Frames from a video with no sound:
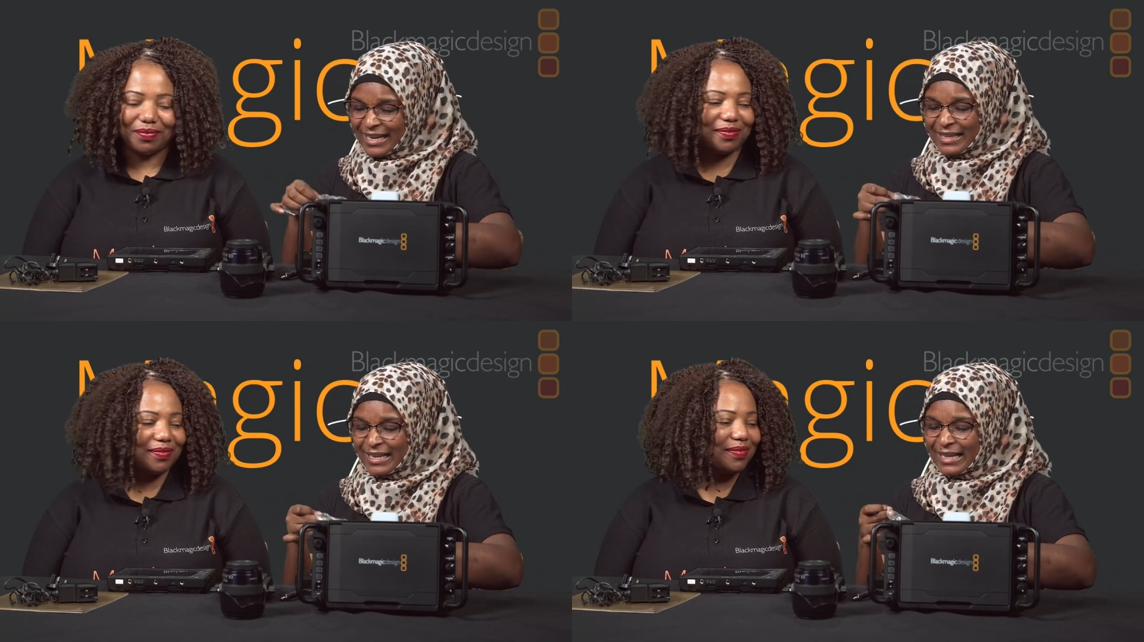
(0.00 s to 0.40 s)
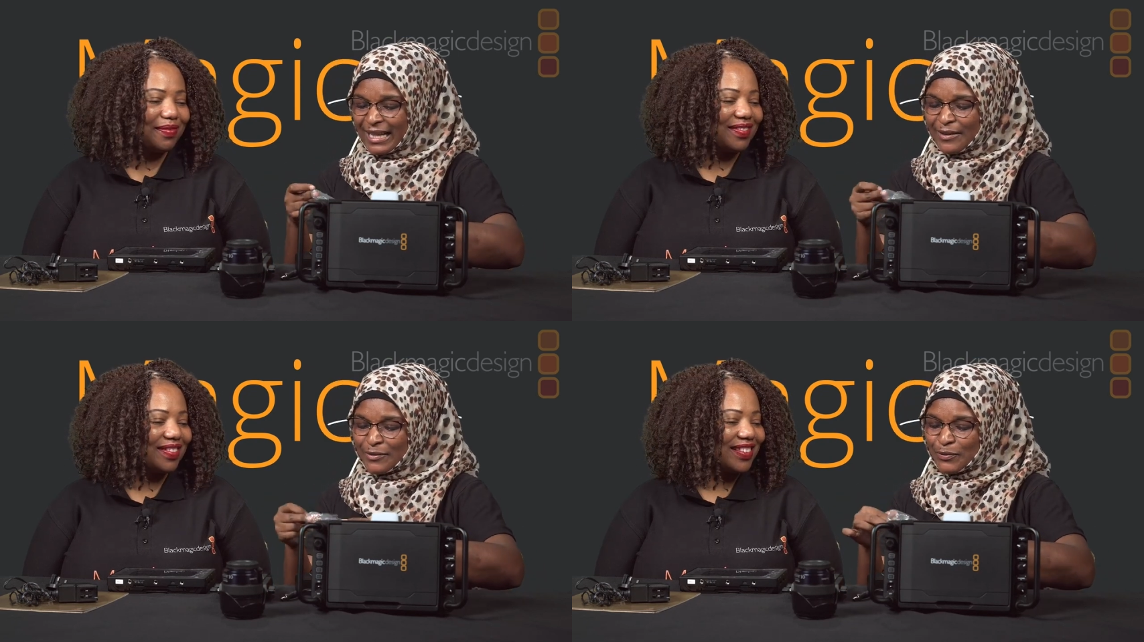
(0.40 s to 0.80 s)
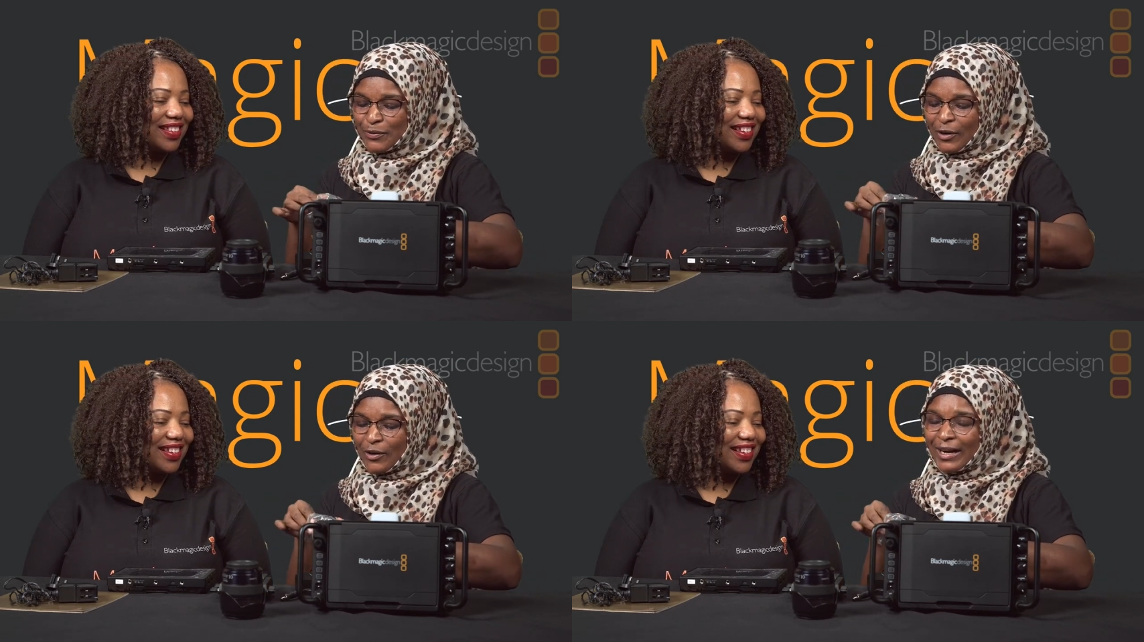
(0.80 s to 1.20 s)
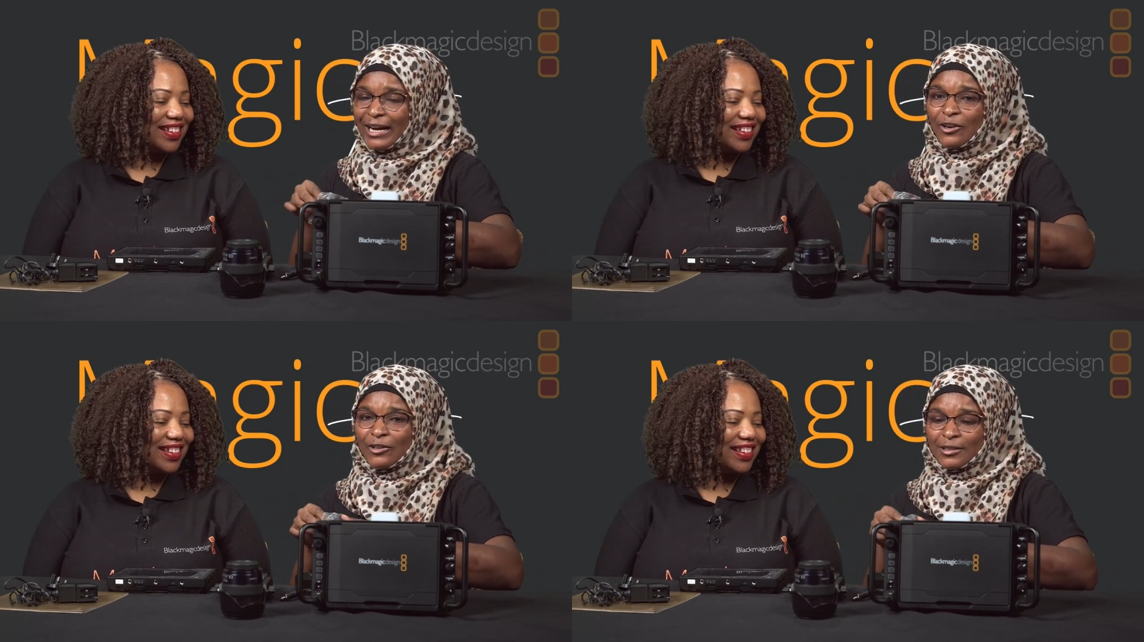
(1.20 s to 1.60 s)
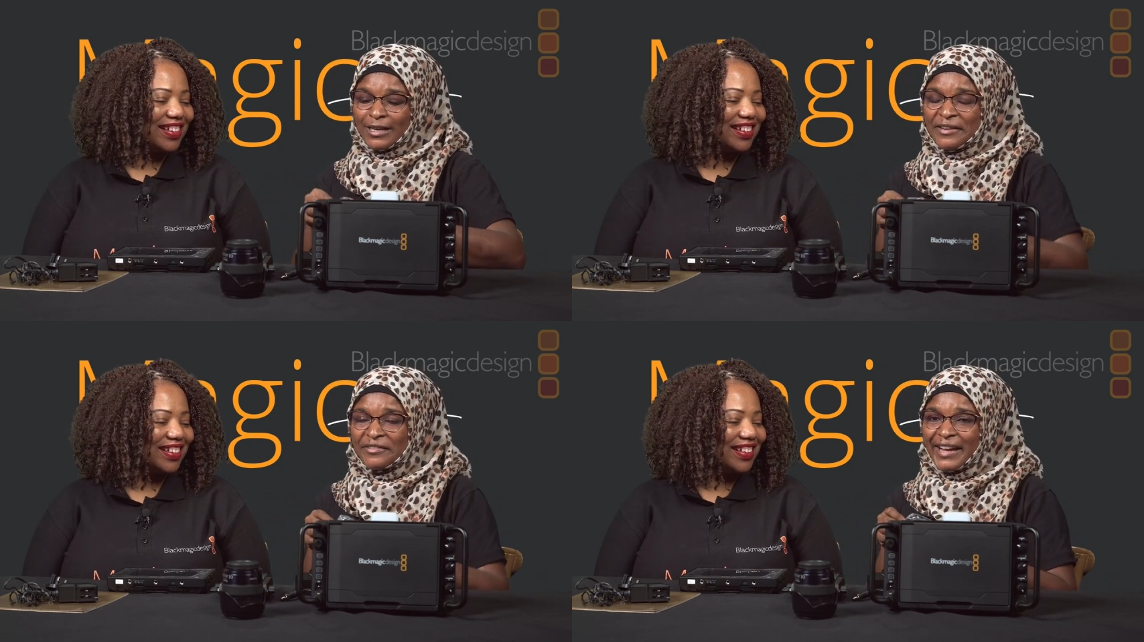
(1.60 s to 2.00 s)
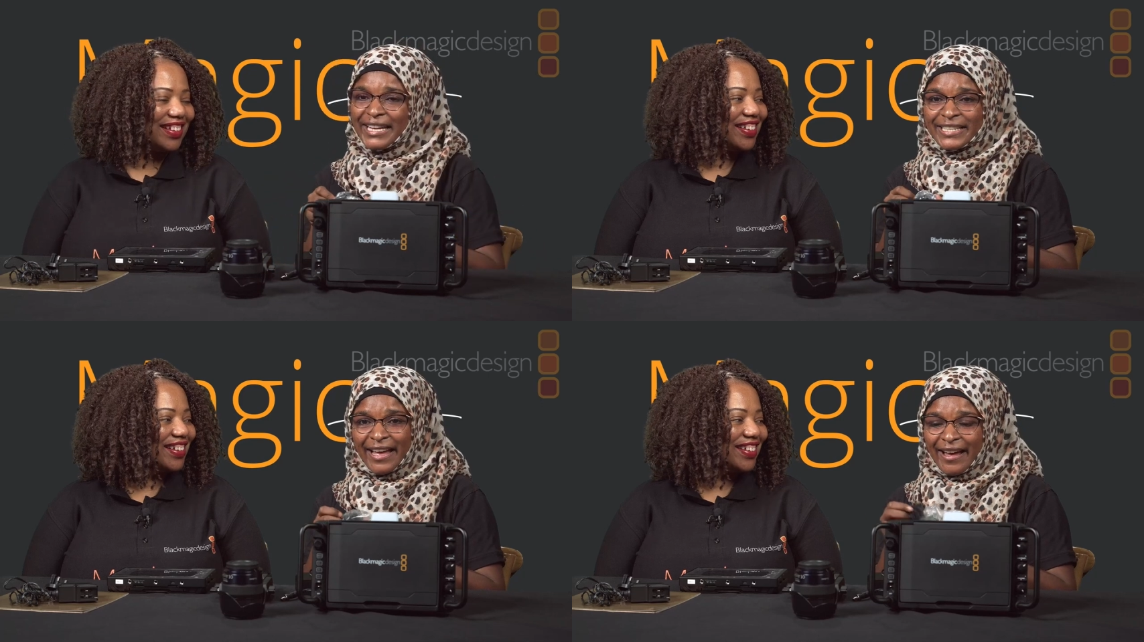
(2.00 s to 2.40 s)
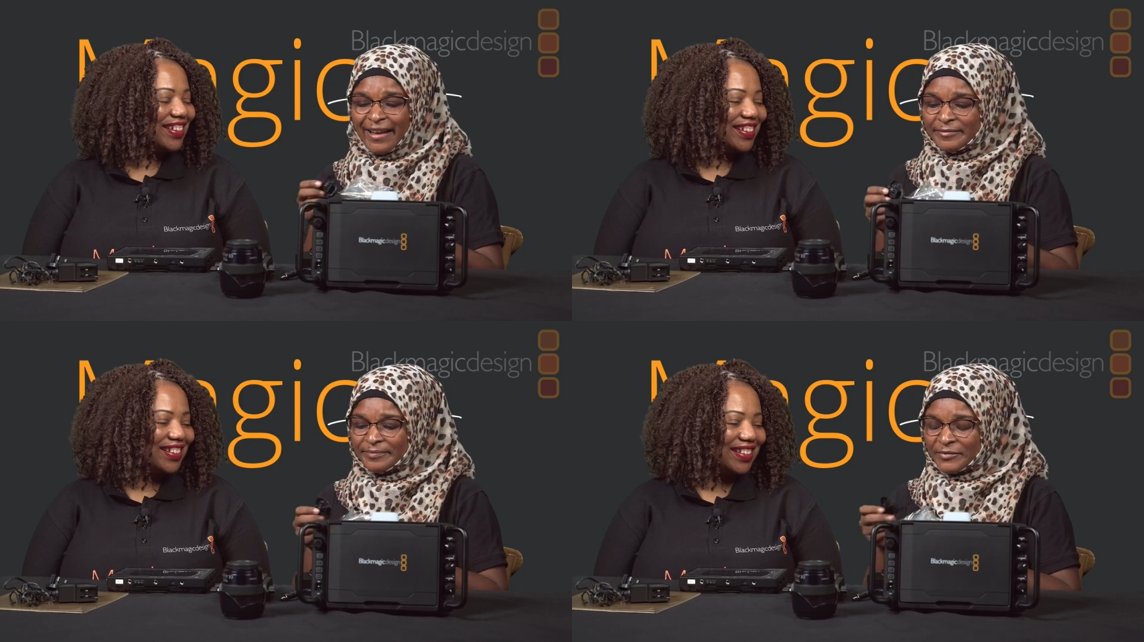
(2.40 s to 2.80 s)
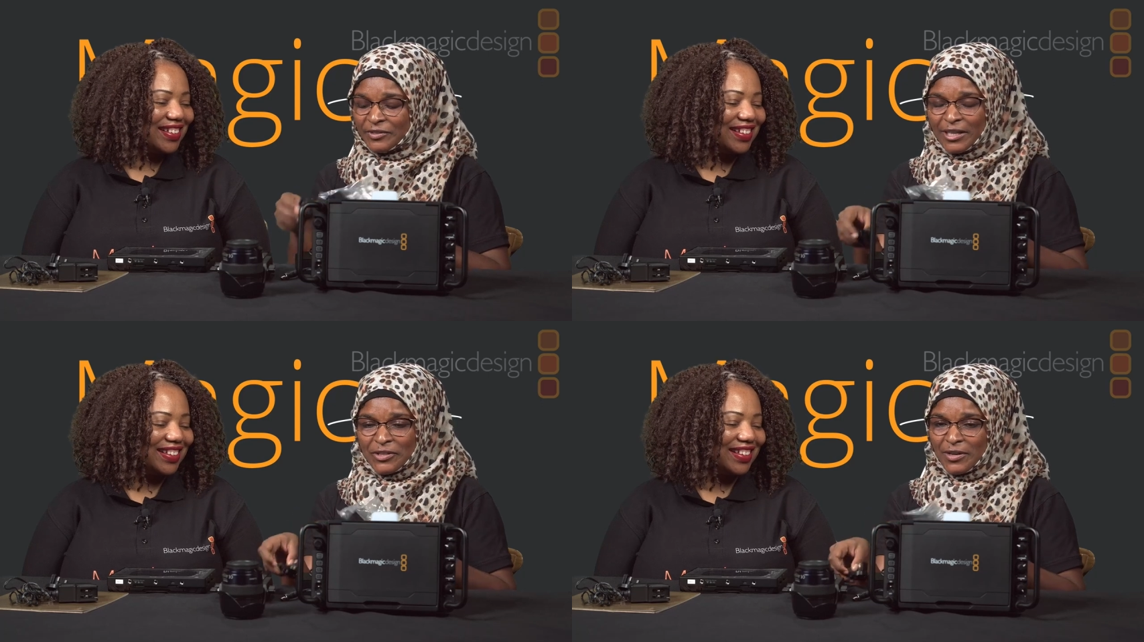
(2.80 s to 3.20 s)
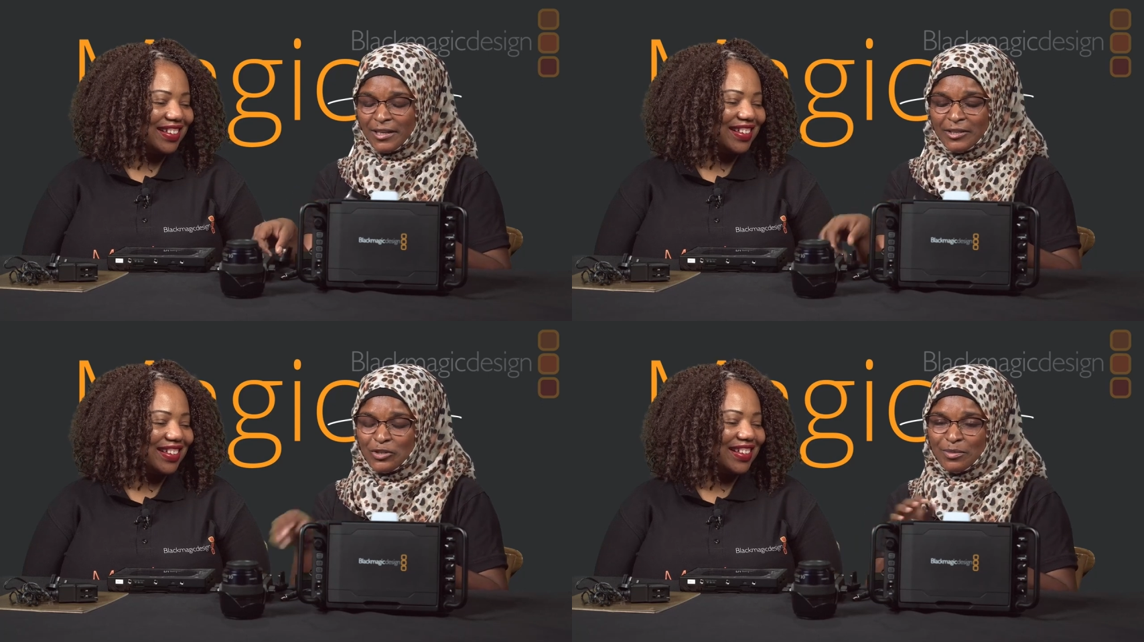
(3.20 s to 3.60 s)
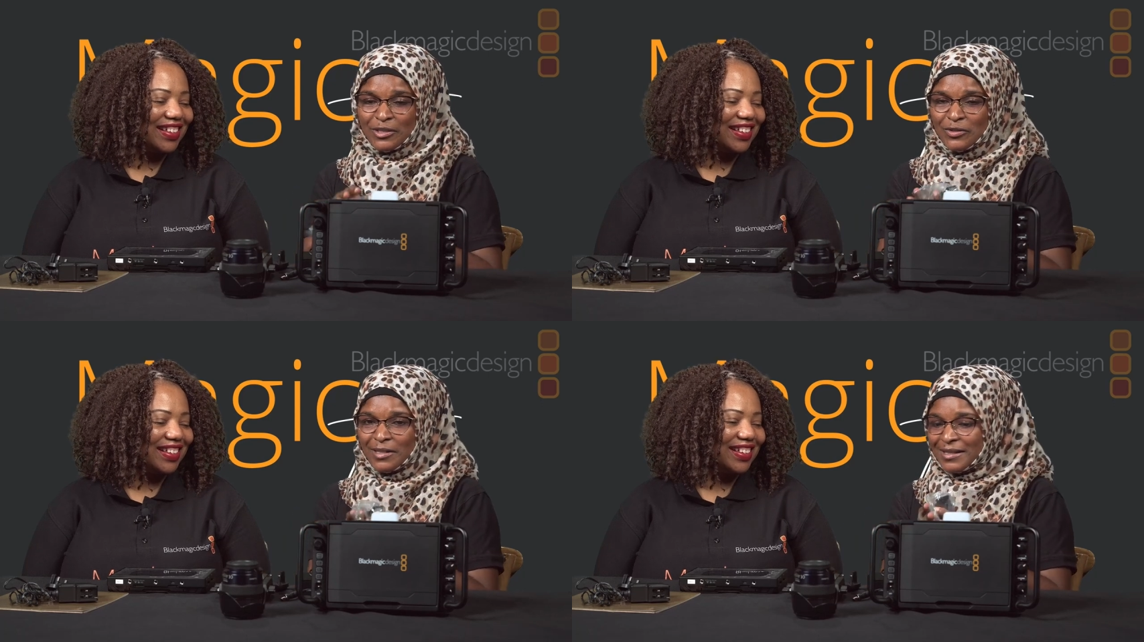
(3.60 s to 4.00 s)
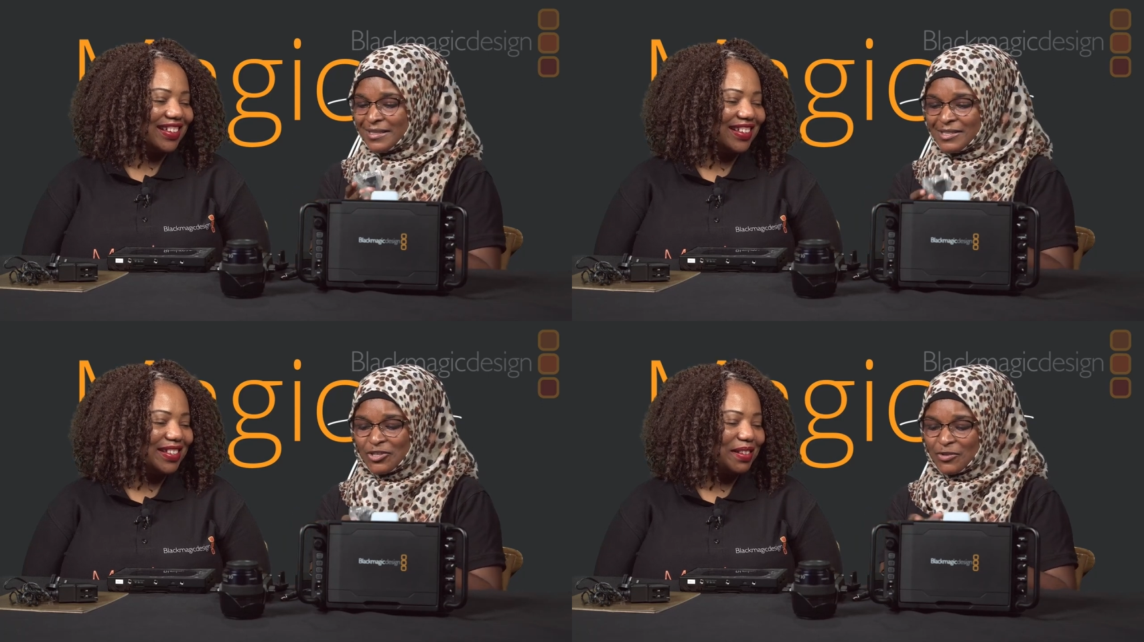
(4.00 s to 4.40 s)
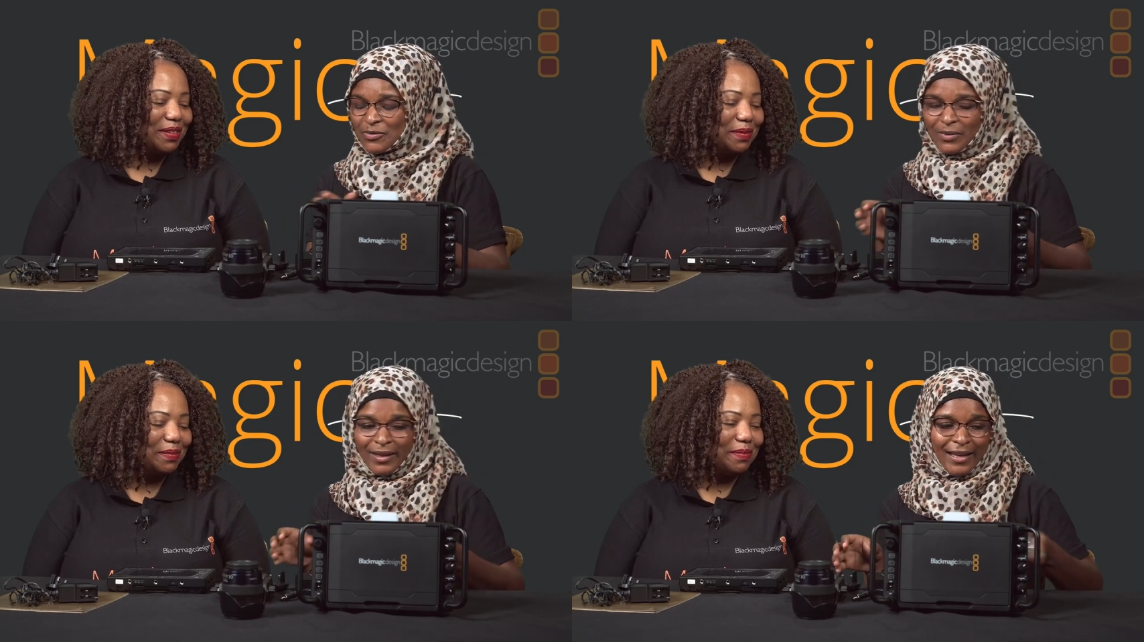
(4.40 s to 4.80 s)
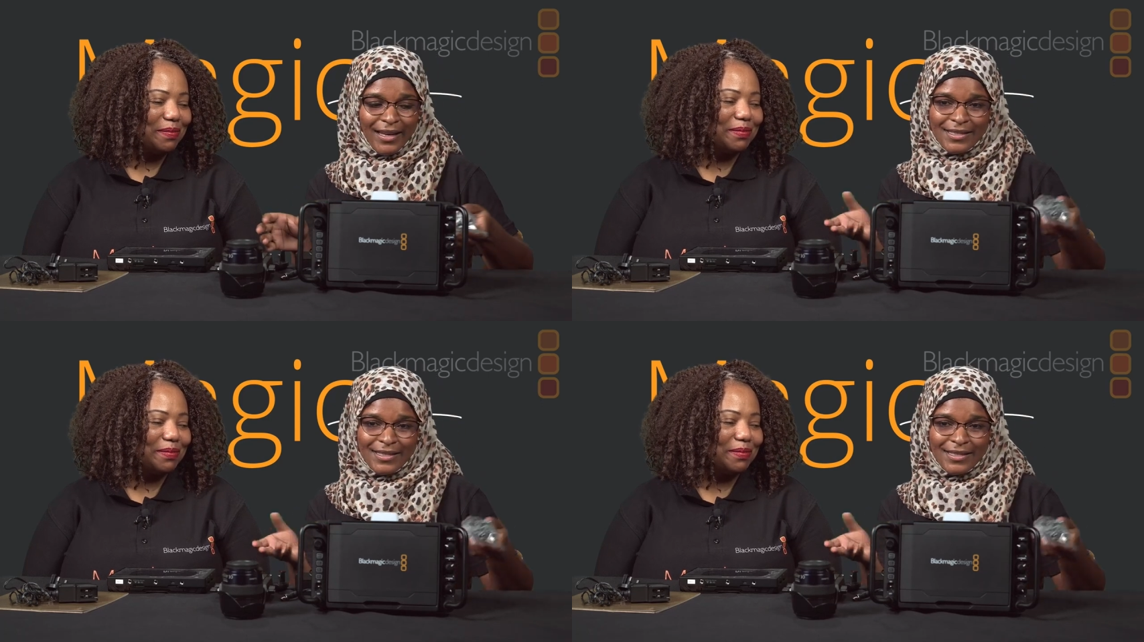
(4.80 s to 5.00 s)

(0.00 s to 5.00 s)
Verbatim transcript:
Speaker 1: I think I'll have to follow her or invite her virtually to be doing these shows with her.